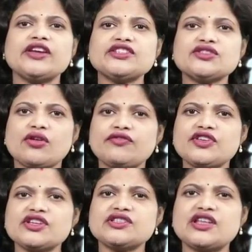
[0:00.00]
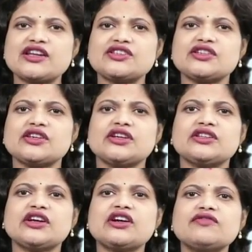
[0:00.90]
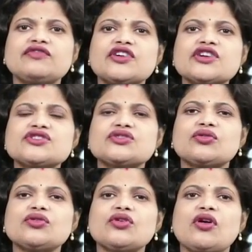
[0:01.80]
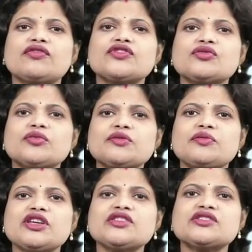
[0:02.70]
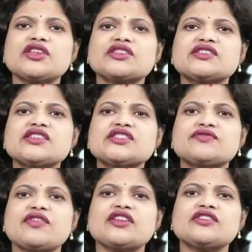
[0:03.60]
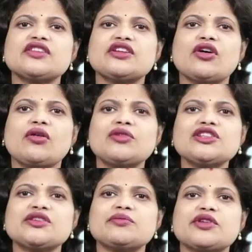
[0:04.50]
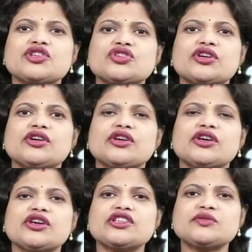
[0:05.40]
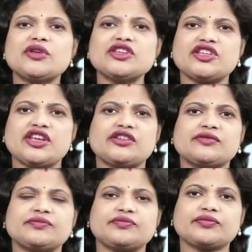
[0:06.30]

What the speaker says: It is obvious that the comfort zone of human beings exists when the normal temperature is maintained.